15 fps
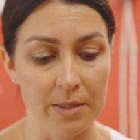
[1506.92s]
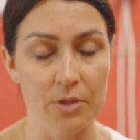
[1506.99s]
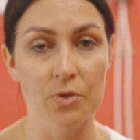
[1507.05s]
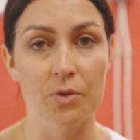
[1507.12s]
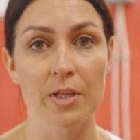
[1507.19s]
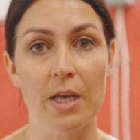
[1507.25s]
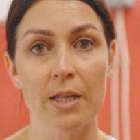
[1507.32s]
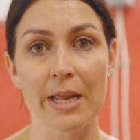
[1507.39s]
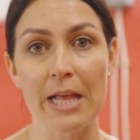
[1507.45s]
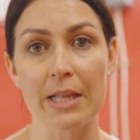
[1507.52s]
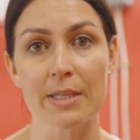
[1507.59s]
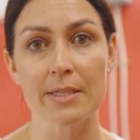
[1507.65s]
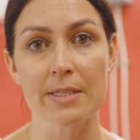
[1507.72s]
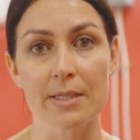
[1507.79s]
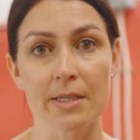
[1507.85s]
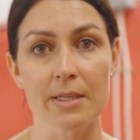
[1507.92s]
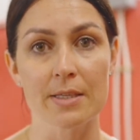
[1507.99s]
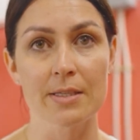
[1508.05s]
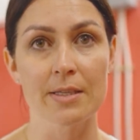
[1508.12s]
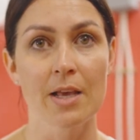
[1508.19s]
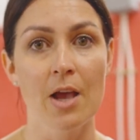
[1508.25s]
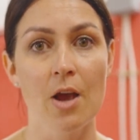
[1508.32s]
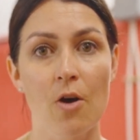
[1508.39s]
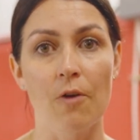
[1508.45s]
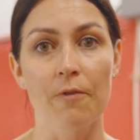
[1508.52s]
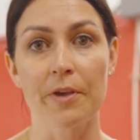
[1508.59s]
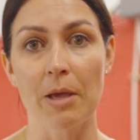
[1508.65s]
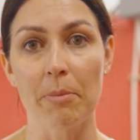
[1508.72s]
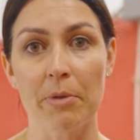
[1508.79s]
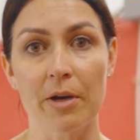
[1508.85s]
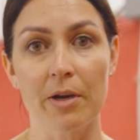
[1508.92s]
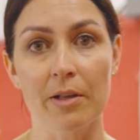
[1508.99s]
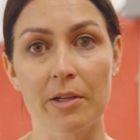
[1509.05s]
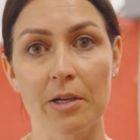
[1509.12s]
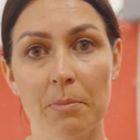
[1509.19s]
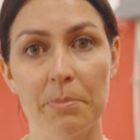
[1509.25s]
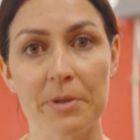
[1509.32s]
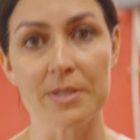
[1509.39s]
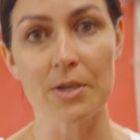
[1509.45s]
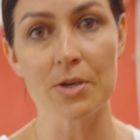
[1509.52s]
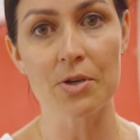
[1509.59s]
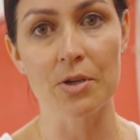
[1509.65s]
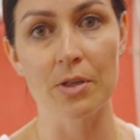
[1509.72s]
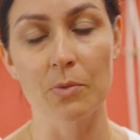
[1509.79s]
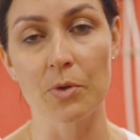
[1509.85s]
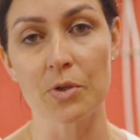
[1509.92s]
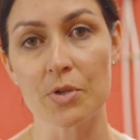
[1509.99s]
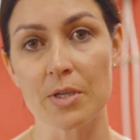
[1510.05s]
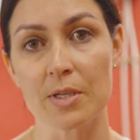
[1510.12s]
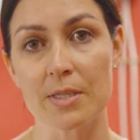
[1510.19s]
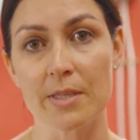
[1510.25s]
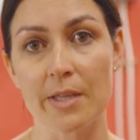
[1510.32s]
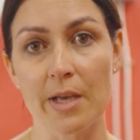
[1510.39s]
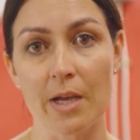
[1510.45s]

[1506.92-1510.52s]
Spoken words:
do the analysis of chemical composition, which is